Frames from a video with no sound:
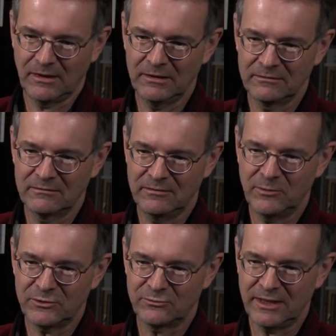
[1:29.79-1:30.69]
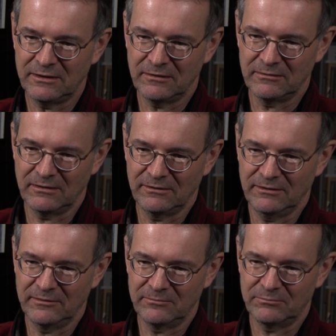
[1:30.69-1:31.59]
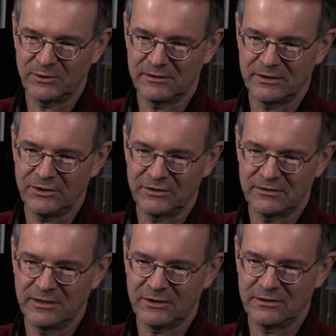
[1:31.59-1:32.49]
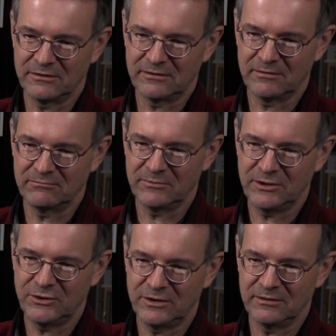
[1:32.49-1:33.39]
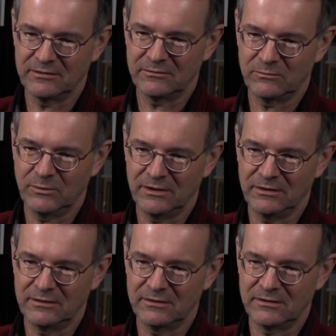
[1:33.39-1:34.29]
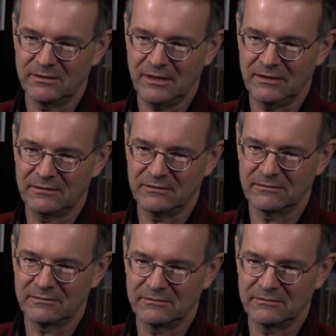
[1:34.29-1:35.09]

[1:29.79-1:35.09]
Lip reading: And the most radical, I think, presentation is actually in some teachings where it is said that,